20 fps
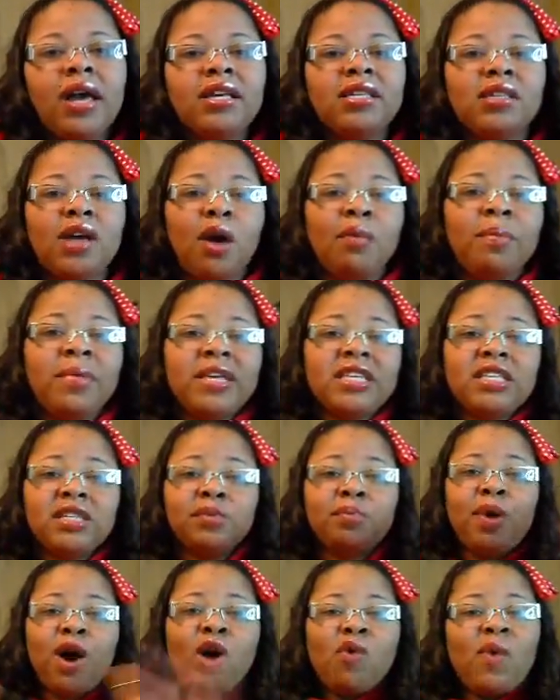so
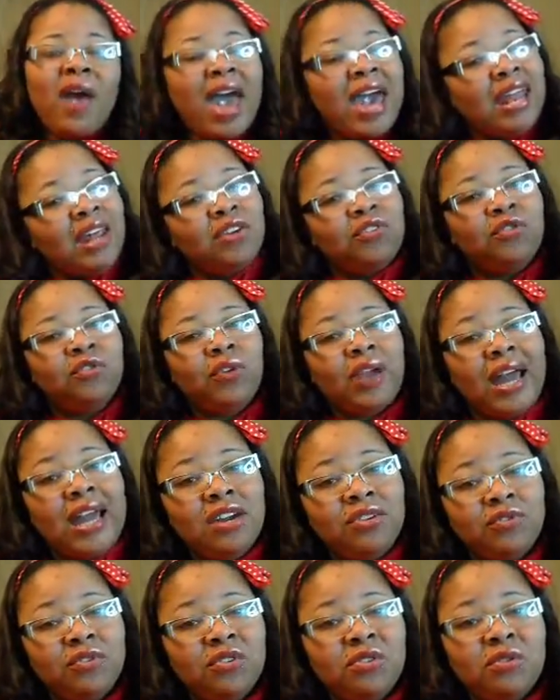Miss Poetic
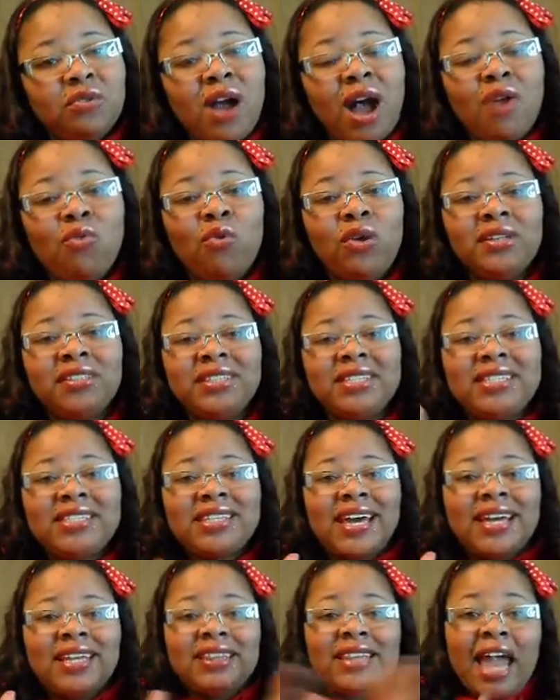Flava, I want to
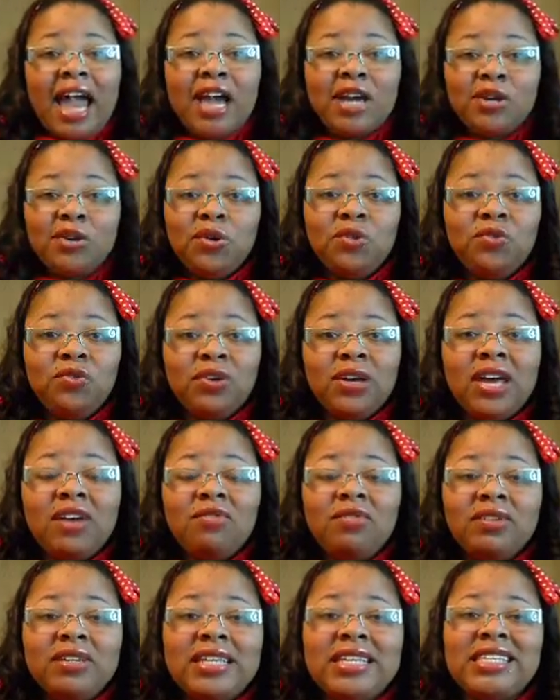say thank you for
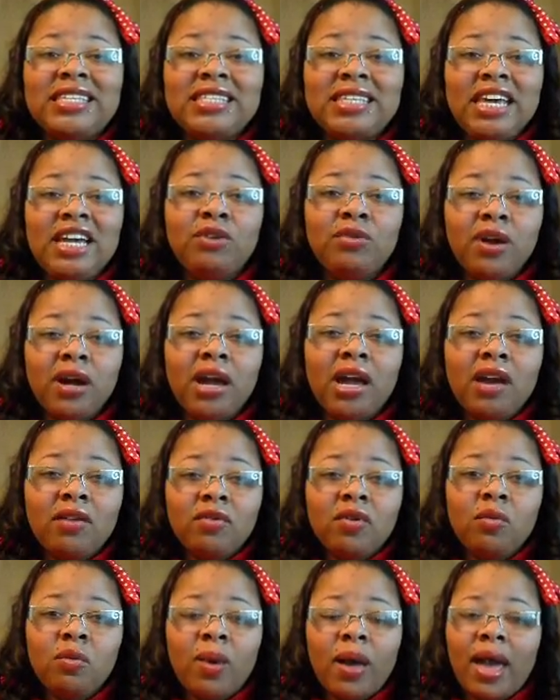giving this secret
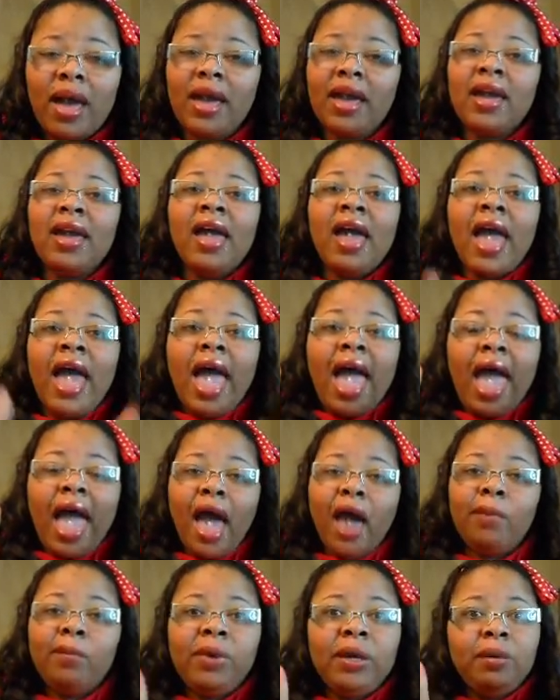giveaway.
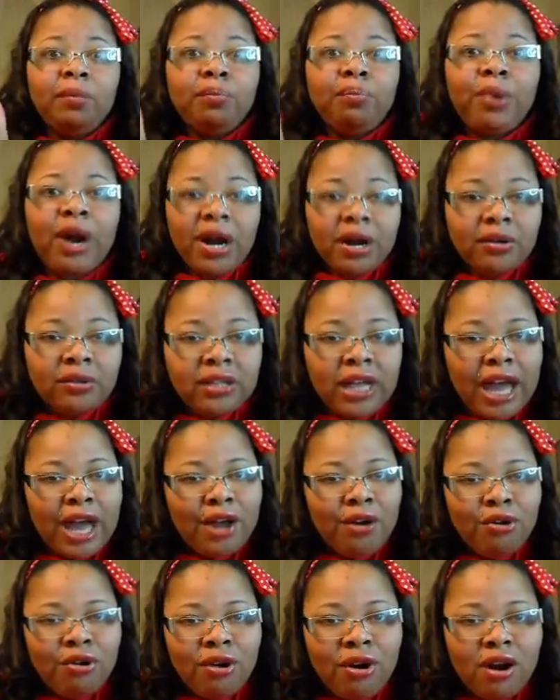Happy
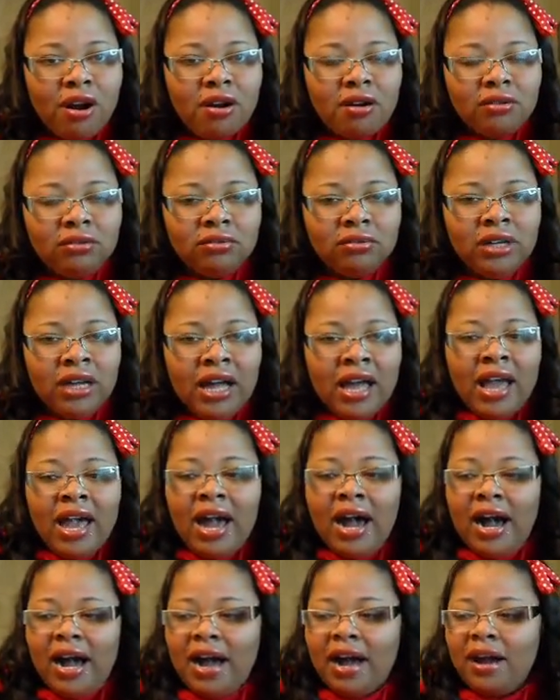birthday, girl.
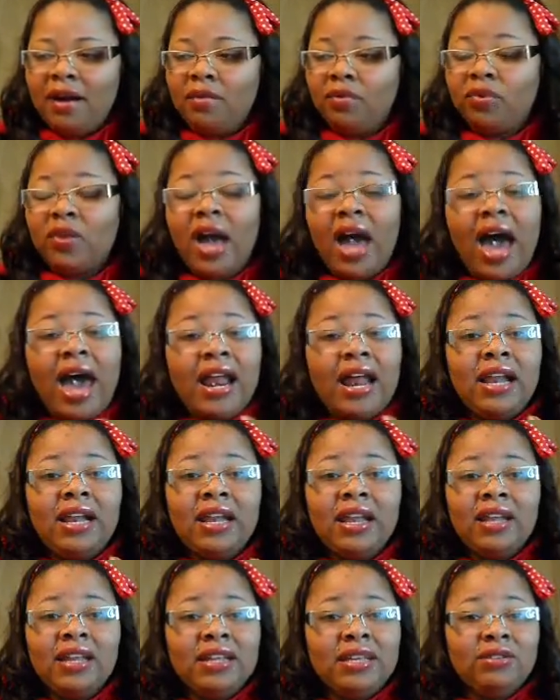Um, I
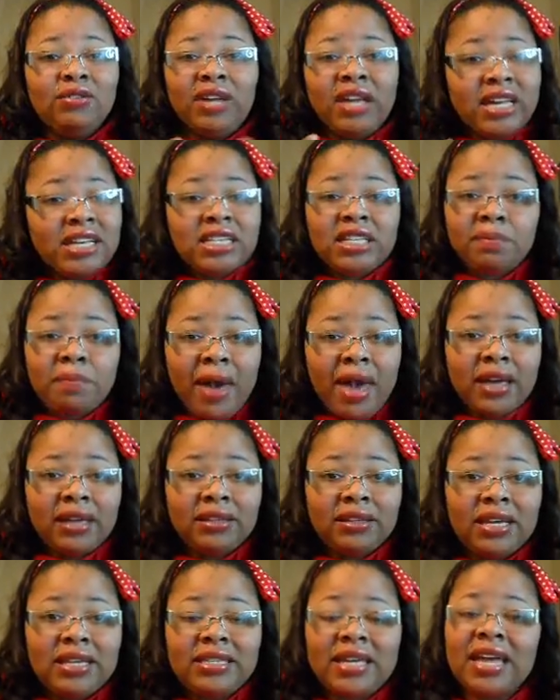didn't
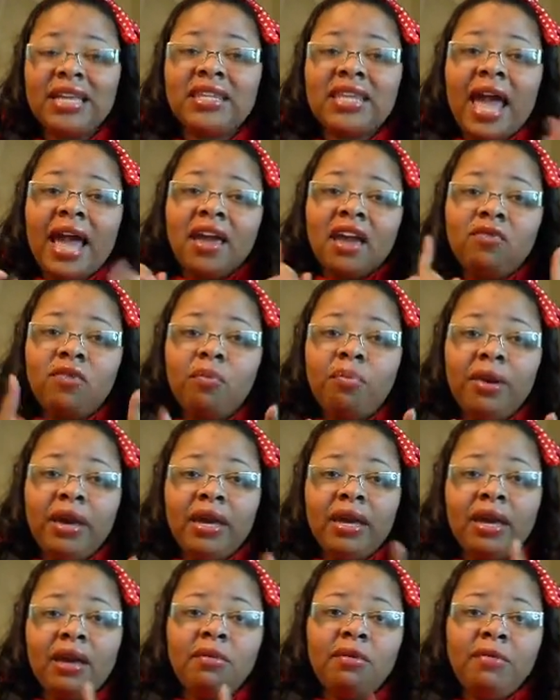expect this, and thank you for
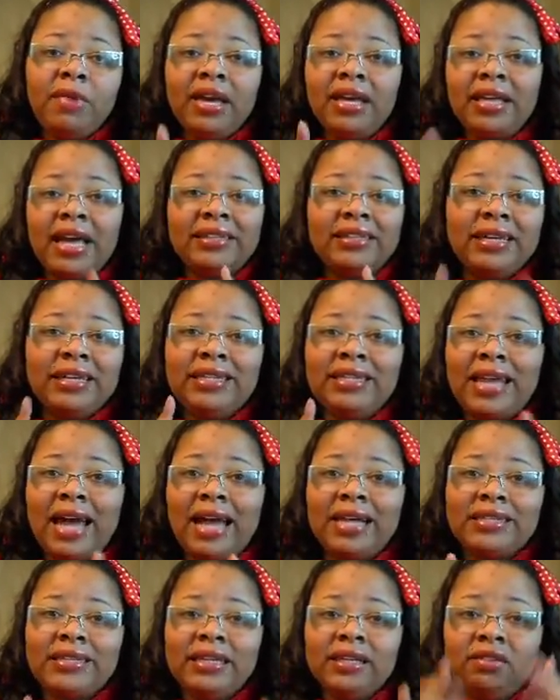PMing me because I did
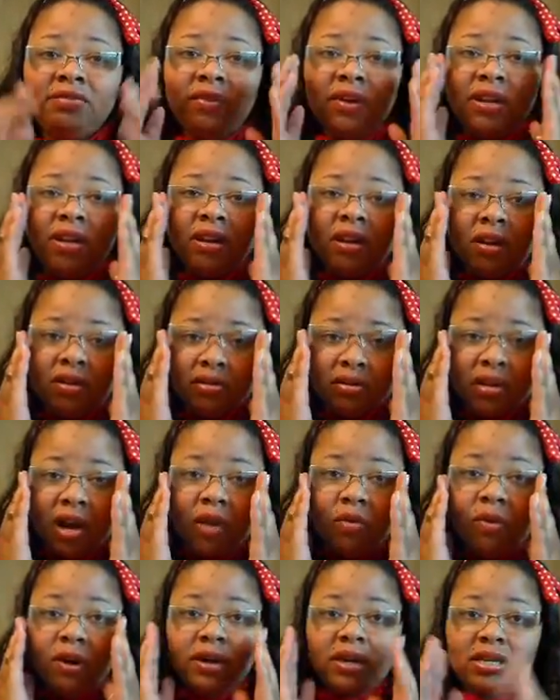not see the video. So
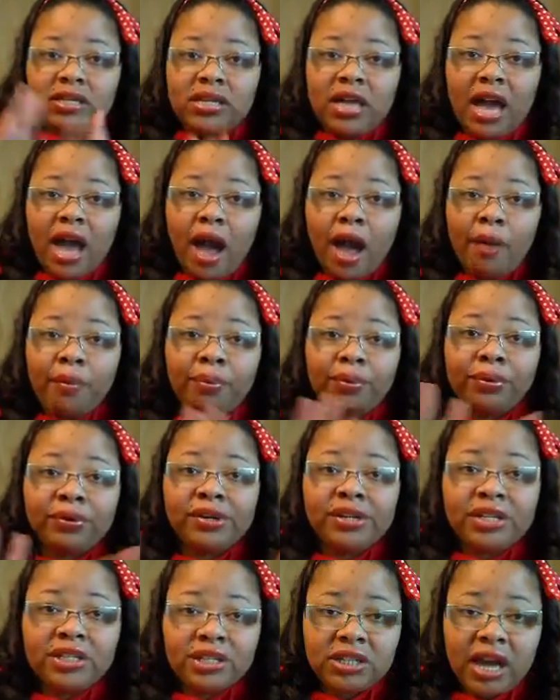I want to say I
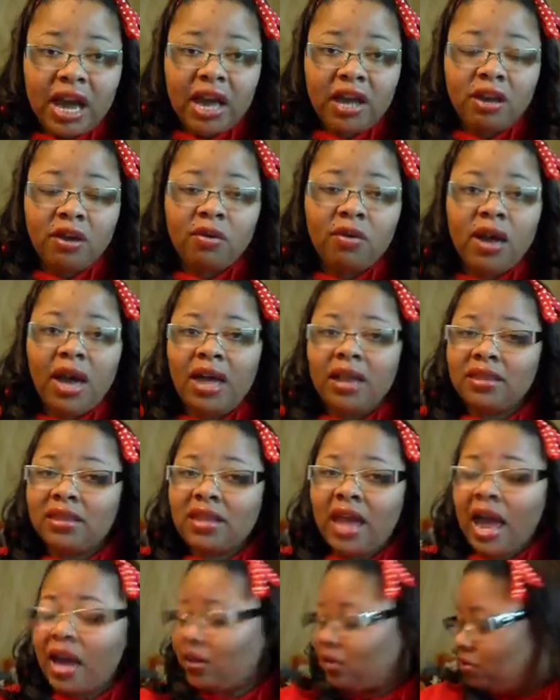appreciate you and
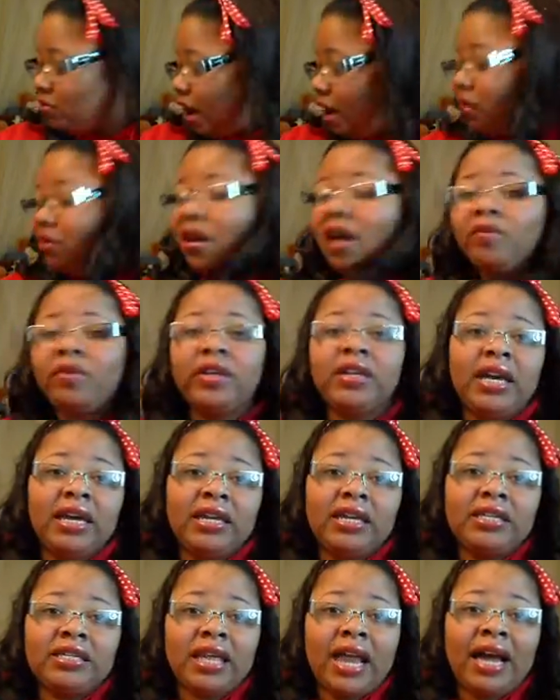thank you. I love the
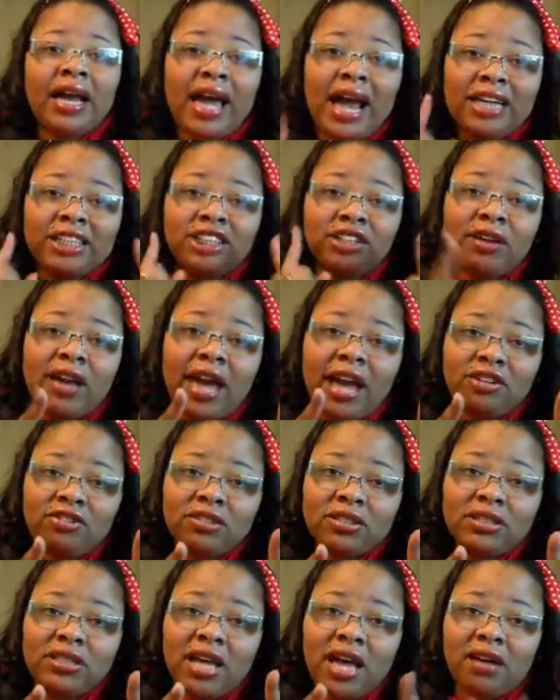goodies, and I got your
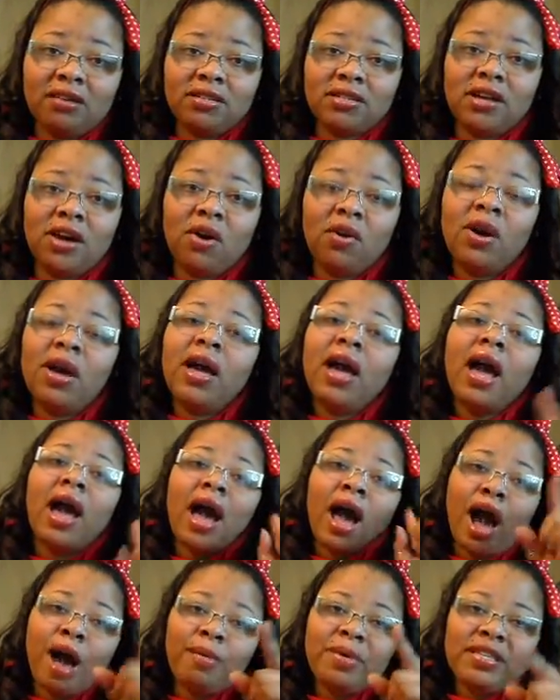address now, so
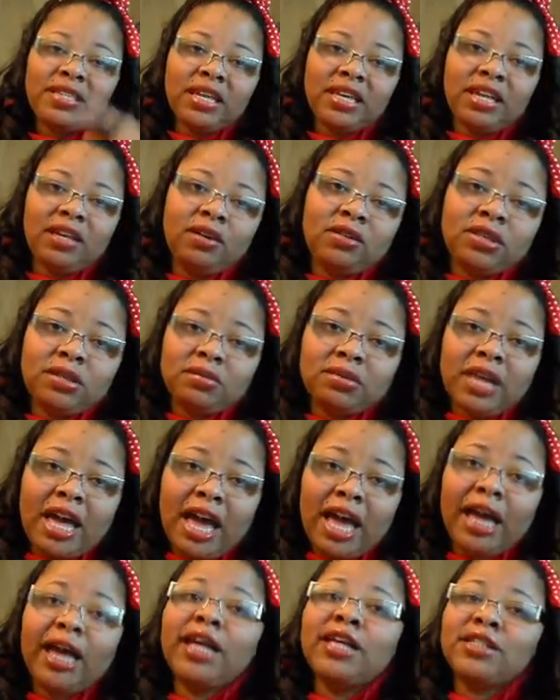I'll be sending you some
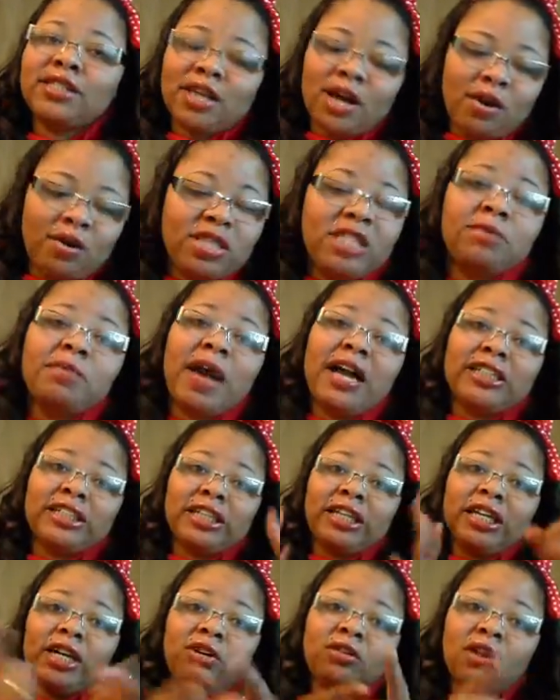things. So
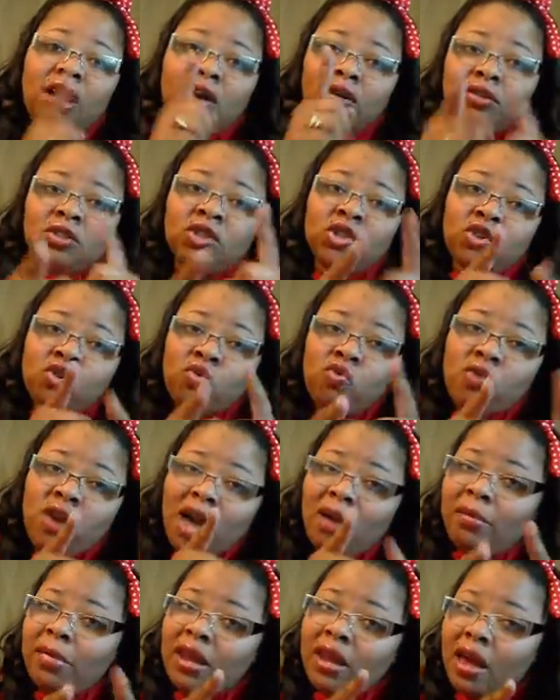especially, you know, June
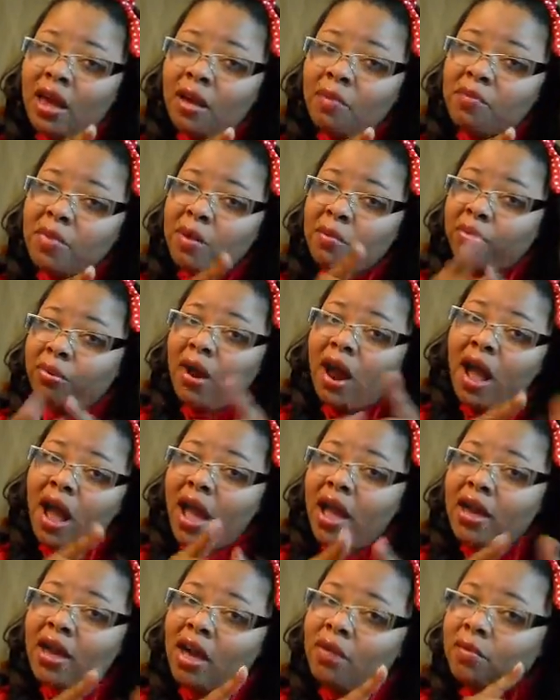coming up and
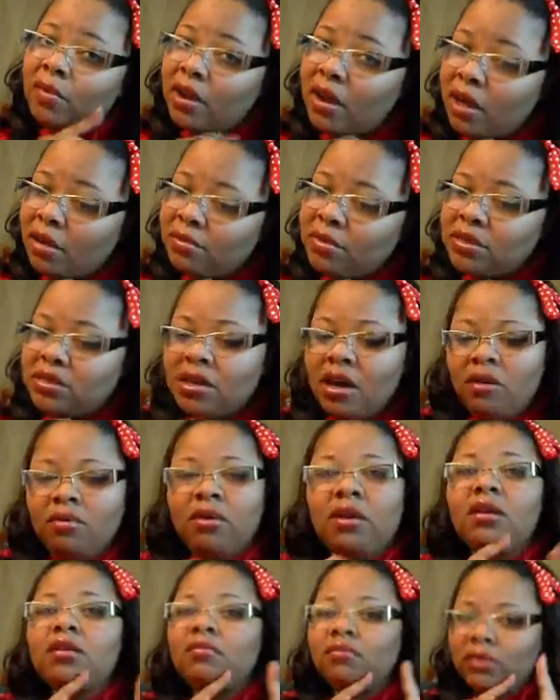Pride coming up,
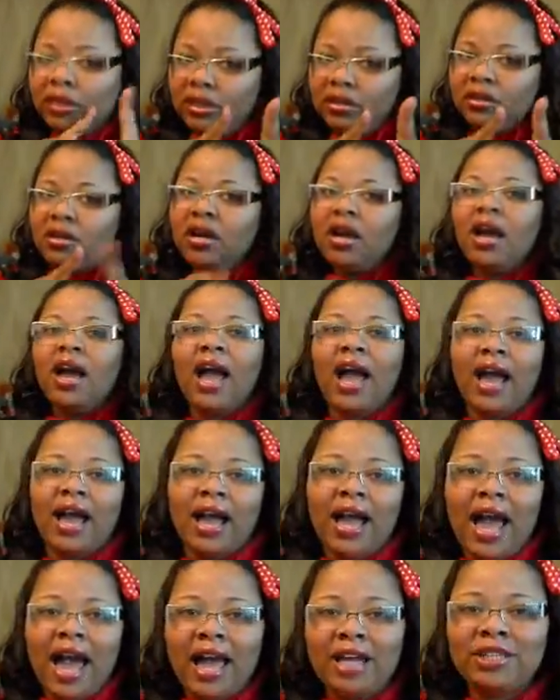so I
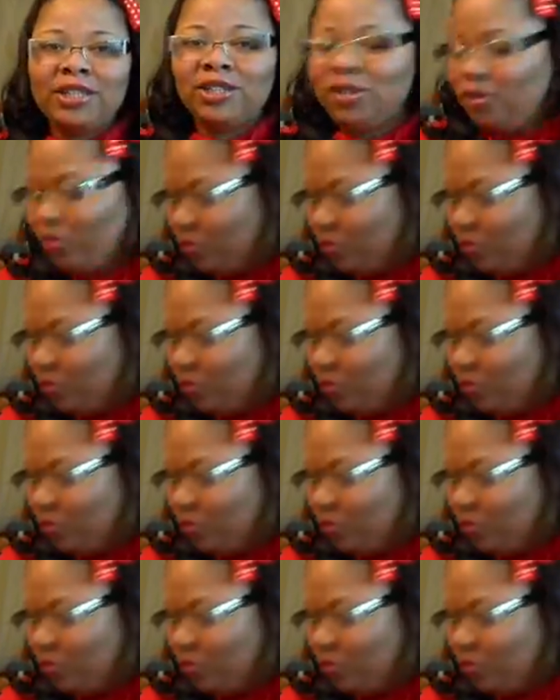got